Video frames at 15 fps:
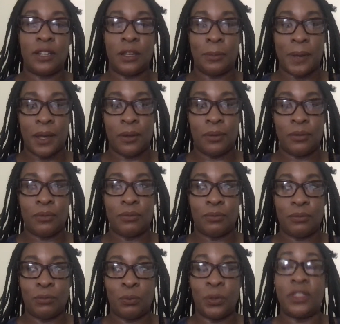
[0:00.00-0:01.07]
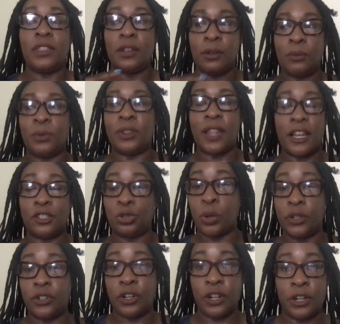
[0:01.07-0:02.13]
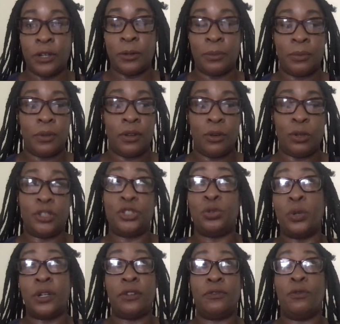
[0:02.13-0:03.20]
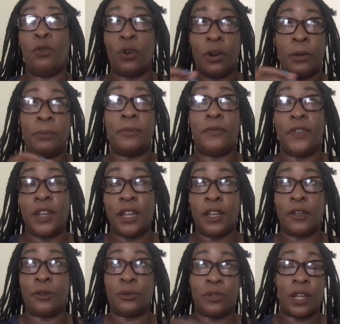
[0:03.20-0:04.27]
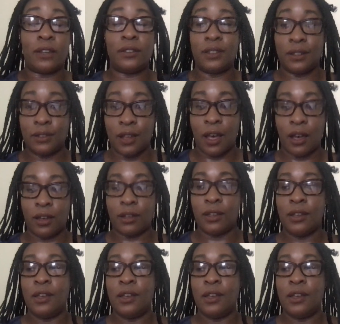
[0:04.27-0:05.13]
about with like short term or short form videos like TikTok,